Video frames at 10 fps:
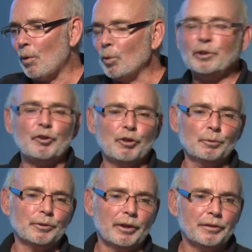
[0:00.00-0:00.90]
only
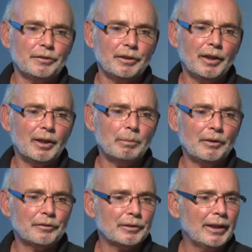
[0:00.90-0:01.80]
children could see
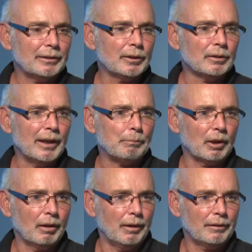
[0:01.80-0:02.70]
gigabas. They're like little
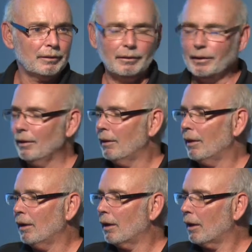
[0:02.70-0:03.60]
leprechauns.
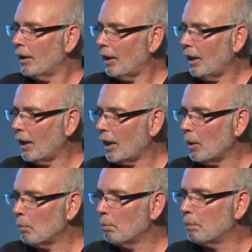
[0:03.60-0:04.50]

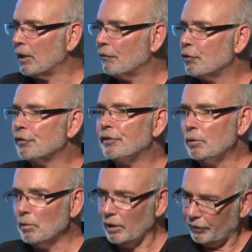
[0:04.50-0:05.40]
But if you
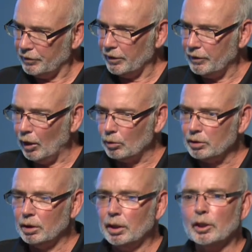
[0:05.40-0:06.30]
see one as an
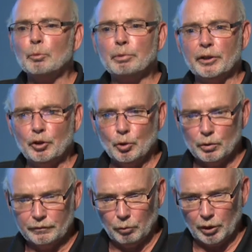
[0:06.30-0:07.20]
adult, it'll bring you
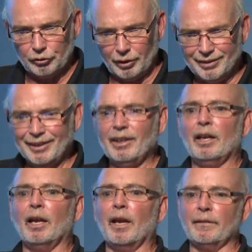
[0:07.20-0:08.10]
good fortune,
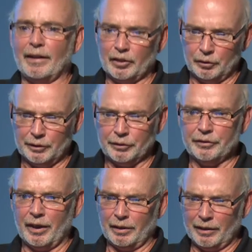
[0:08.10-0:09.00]
and that's what they're
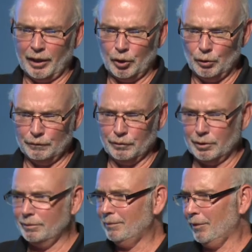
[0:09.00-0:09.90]
saying. Thank you
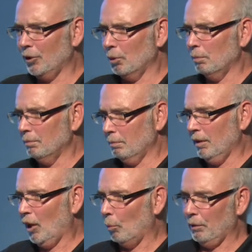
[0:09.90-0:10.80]
for
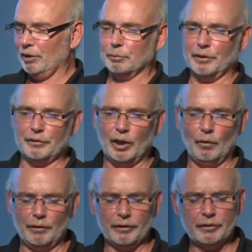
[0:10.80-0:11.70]
helping to
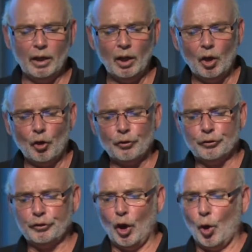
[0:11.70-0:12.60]
resolve this.
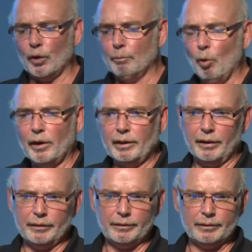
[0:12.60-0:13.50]
So the point
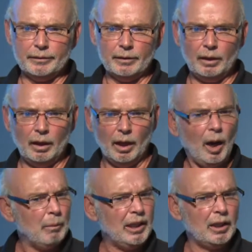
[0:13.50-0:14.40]
is,
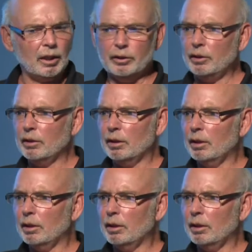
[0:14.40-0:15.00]
how many can